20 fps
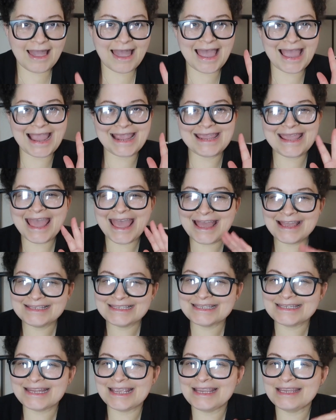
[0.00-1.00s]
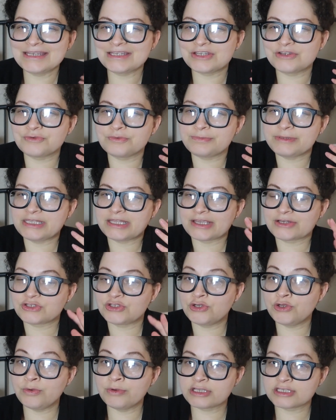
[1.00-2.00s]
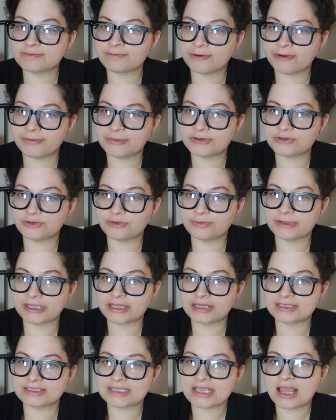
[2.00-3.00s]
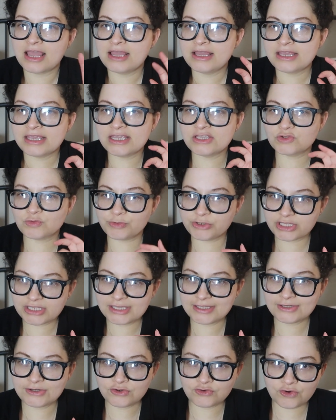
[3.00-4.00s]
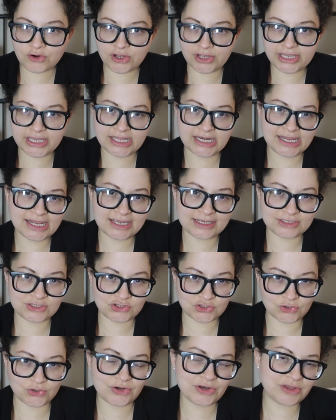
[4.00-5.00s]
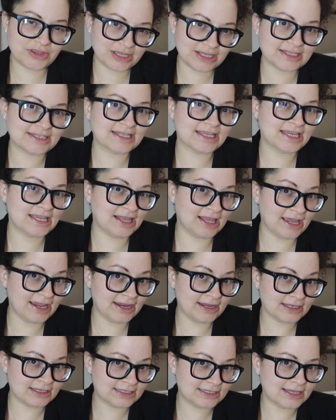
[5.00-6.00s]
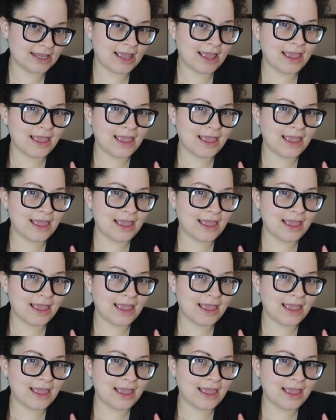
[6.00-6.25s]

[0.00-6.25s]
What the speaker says: I hesitate to be like too experimental because he's really into drawing and he has certain things that he likes.